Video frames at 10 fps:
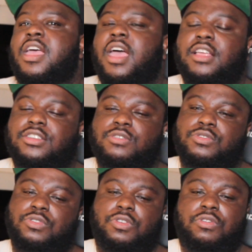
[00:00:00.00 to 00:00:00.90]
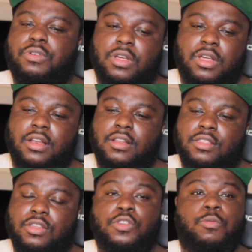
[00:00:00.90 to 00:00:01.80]
and she was recruiting
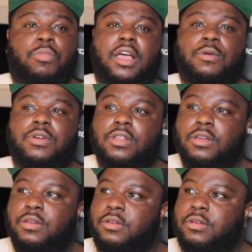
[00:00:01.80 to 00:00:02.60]
the new Black Widow,